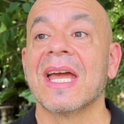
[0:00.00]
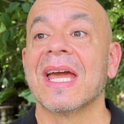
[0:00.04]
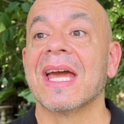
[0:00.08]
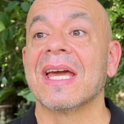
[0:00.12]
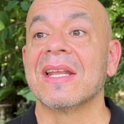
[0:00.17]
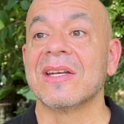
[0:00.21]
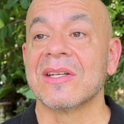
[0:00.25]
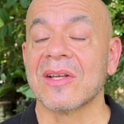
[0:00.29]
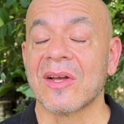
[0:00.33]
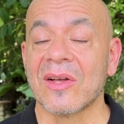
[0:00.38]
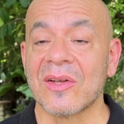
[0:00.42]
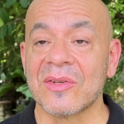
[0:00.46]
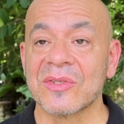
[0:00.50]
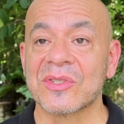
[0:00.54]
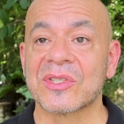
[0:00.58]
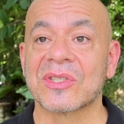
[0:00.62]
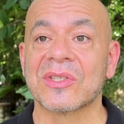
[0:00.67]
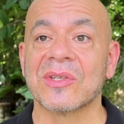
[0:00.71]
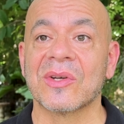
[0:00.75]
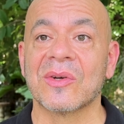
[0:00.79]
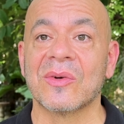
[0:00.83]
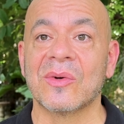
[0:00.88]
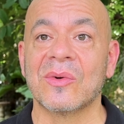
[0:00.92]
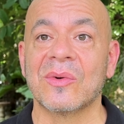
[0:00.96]
And
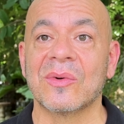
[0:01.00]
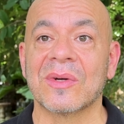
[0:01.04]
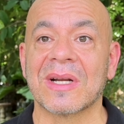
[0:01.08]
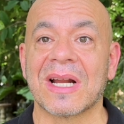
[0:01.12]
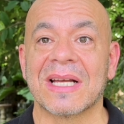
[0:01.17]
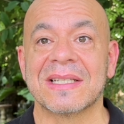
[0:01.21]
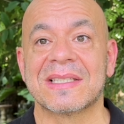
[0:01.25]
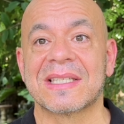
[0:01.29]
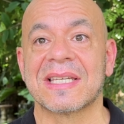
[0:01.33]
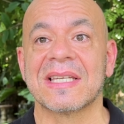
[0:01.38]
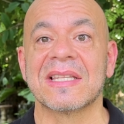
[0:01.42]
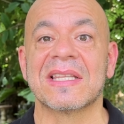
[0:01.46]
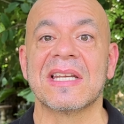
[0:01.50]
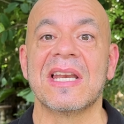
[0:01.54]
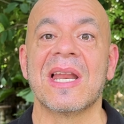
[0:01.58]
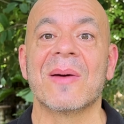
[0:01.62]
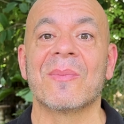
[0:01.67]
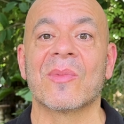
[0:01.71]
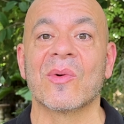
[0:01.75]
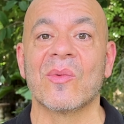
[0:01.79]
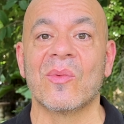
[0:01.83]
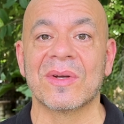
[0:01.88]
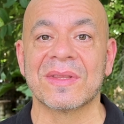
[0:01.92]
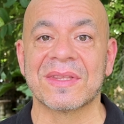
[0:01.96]
also, I'd say the
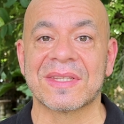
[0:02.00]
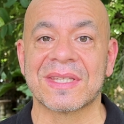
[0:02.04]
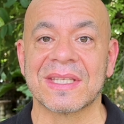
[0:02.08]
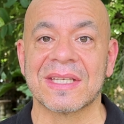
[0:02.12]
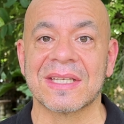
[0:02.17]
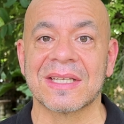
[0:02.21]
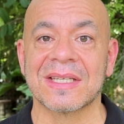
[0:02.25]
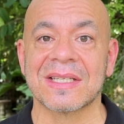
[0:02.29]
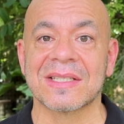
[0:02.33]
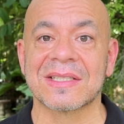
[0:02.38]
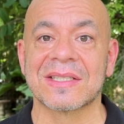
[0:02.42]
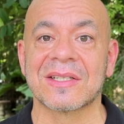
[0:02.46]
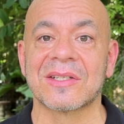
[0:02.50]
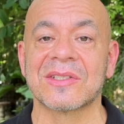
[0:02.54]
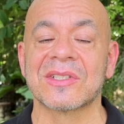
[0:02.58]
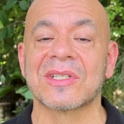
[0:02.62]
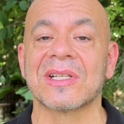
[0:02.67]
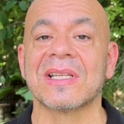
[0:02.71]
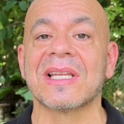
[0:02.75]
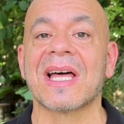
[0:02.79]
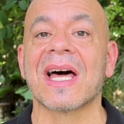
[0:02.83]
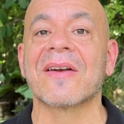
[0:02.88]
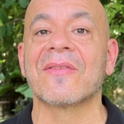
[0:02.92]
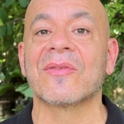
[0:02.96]
number one thing is there's a
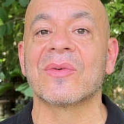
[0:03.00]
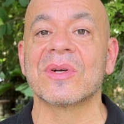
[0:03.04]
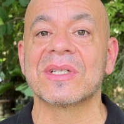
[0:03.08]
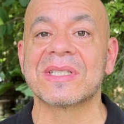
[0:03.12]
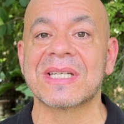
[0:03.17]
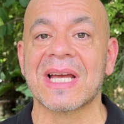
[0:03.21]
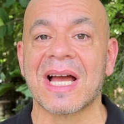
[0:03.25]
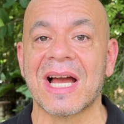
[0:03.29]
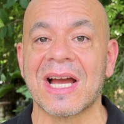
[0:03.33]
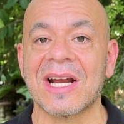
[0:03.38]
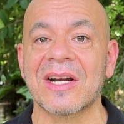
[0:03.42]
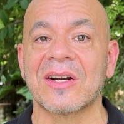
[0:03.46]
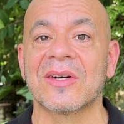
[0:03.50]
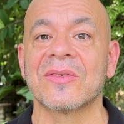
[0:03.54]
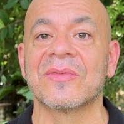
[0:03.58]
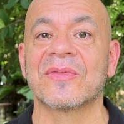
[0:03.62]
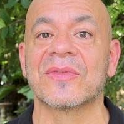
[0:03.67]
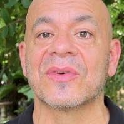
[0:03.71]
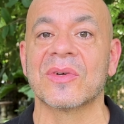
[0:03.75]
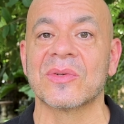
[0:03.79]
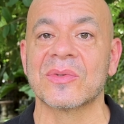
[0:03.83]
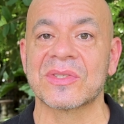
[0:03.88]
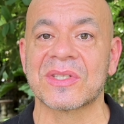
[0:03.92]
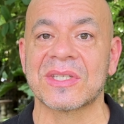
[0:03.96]
lot of retired
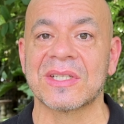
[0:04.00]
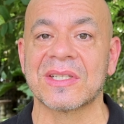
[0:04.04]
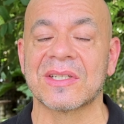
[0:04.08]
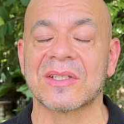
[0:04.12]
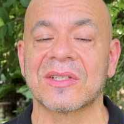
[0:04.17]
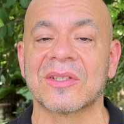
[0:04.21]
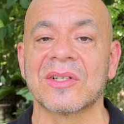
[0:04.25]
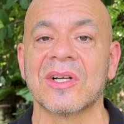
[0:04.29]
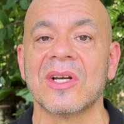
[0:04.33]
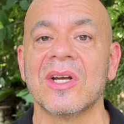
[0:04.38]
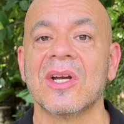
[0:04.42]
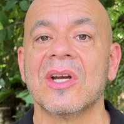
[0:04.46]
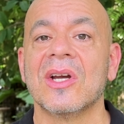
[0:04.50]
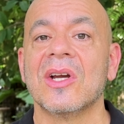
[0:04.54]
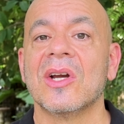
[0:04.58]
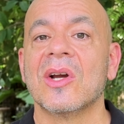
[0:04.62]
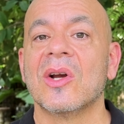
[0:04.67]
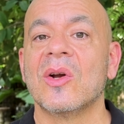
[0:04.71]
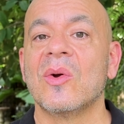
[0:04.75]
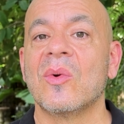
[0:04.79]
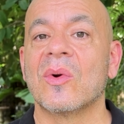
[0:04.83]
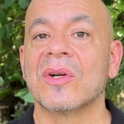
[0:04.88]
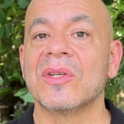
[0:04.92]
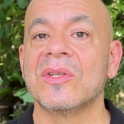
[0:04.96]
folks here
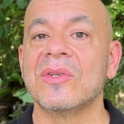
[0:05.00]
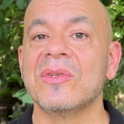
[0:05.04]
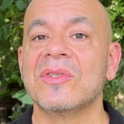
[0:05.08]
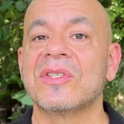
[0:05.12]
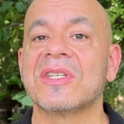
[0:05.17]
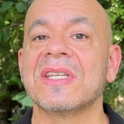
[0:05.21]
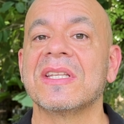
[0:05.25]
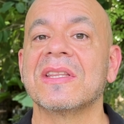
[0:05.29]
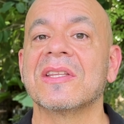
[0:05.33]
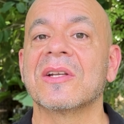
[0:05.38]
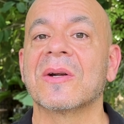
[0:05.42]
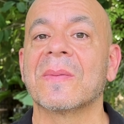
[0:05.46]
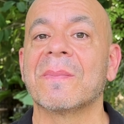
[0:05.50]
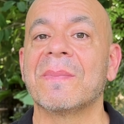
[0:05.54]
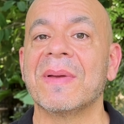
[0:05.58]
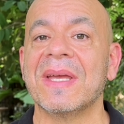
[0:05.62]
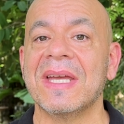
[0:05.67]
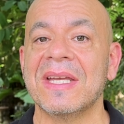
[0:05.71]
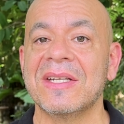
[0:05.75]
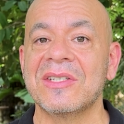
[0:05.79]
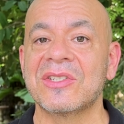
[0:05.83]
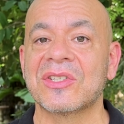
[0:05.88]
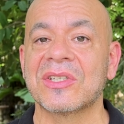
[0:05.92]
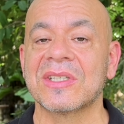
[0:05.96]
who are using their
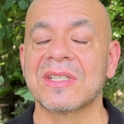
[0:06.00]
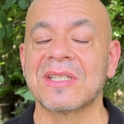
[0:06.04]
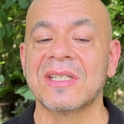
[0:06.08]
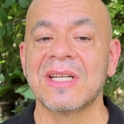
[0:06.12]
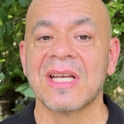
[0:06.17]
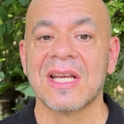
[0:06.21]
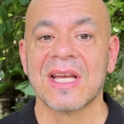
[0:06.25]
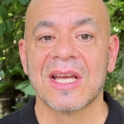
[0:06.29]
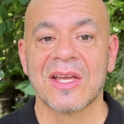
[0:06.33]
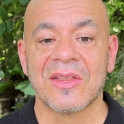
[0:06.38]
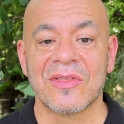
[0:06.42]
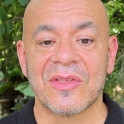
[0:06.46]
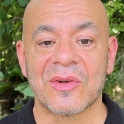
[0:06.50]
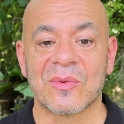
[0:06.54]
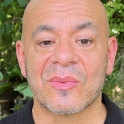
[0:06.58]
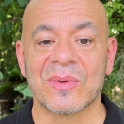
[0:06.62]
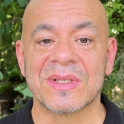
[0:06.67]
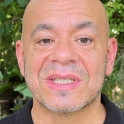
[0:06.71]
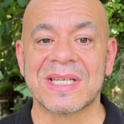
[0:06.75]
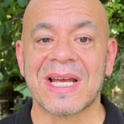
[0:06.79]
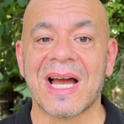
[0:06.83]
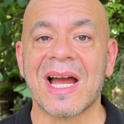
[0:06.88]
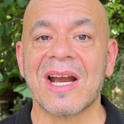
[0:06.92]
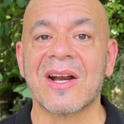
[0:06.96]
pension, their
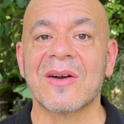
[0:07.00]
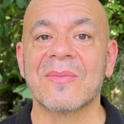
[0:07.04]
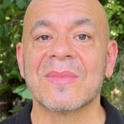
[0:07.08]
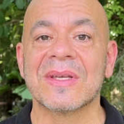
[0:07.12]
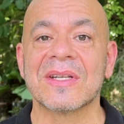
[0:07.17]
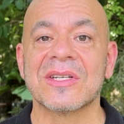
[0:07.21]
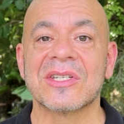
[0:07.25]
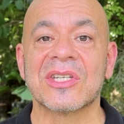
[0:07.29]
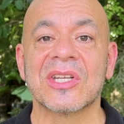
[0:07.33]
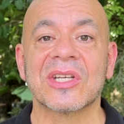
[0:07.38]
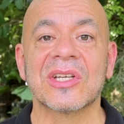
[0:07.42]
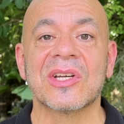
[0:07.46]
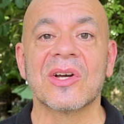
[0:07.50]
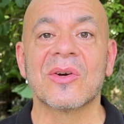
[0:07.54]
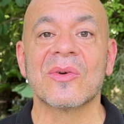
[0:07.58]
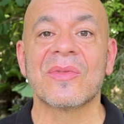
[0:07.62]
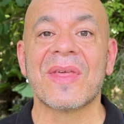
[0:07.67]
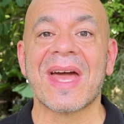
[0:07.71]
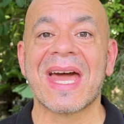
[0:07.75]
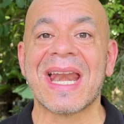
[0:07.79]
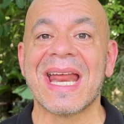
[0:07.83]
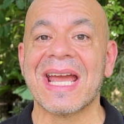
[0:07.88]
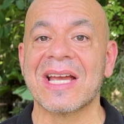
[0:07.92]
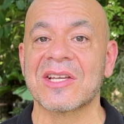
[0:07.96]
retirement, to go
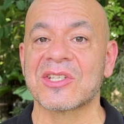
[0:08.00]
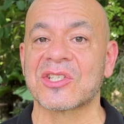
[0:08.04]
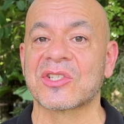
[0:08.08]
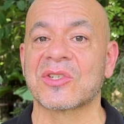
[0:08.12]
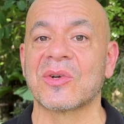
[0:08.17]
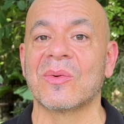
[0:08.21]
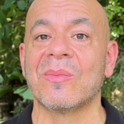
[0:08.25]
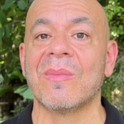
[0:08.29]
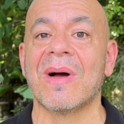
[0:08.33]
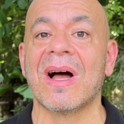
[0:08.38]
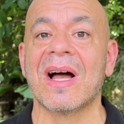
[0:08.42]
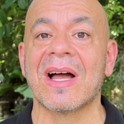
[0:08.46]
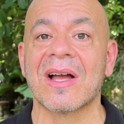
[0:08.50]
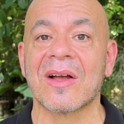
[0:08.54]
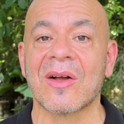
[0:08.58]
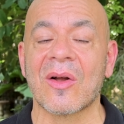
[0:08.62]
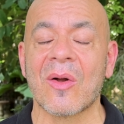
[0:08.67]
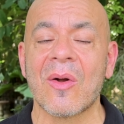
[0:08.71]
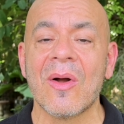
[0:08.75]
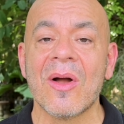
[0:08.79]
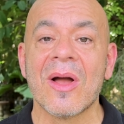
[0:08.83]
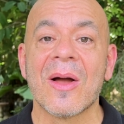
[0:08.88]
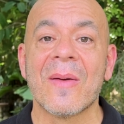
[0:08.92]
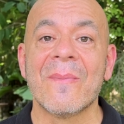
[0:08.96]
that extra mile
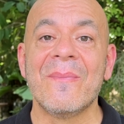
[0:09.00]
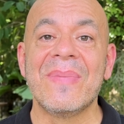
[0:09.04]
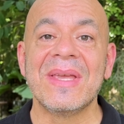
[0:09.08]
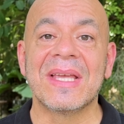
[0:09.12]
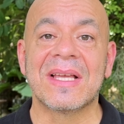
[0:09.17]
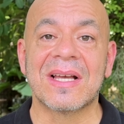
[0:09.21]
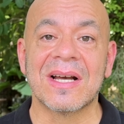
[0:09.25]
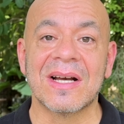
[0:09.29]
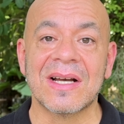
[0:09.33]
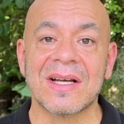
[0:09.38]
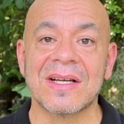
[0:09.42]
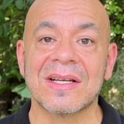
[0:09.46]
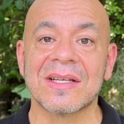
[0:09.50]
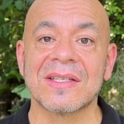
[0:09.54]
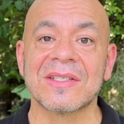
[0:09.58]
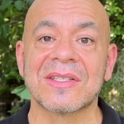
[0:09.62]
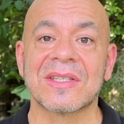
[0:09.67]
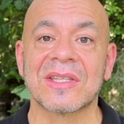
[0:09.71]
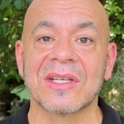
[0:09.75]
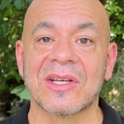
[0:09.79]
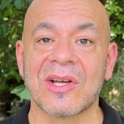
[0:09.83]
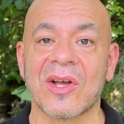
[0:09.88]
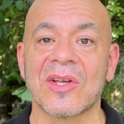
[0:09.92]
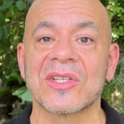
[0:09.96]
because
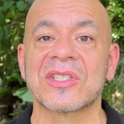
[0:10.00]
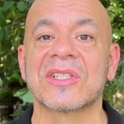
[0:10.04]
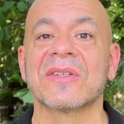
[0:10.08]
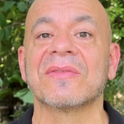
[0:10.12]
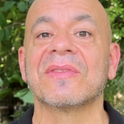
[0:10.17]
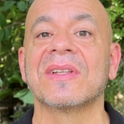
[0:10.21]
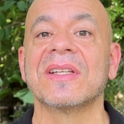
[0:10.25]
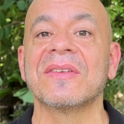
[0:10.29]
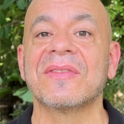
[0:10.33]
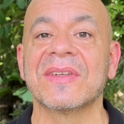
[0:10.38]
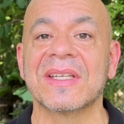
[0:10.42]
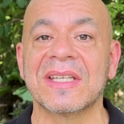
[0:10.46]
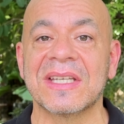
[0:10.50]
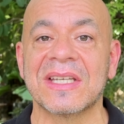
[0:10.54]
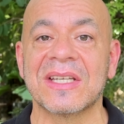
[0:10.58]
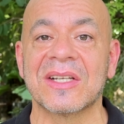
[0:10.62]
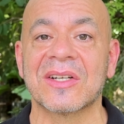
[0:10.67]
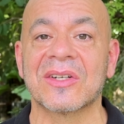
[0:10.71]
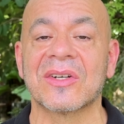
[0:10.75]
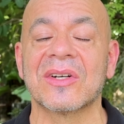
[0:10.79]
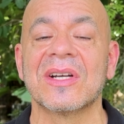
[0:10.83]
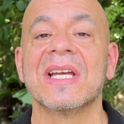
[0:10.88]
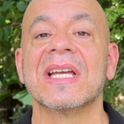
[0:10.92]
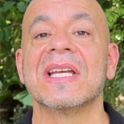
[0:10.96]
the cost of living
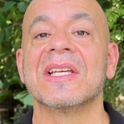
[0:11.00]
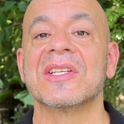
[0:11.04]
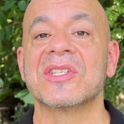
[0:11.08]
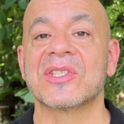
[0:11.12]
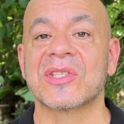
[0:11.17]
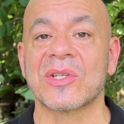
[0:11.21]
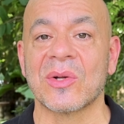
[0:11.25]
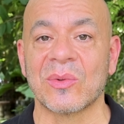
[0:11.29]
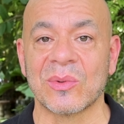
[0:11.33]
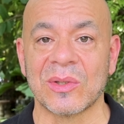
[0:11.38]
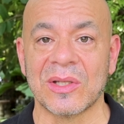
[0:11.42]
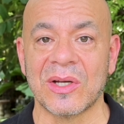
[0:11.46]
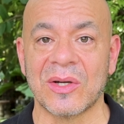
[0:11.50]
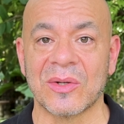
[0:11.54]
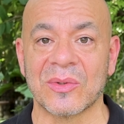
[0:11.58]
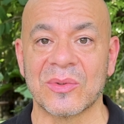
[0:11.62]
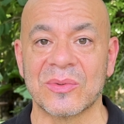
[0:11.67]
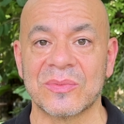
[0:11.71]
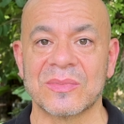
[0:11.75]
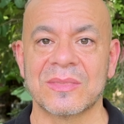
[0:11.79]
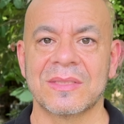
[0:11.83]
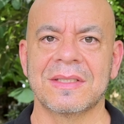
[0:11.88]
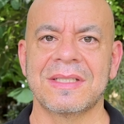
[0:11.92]
here is so low.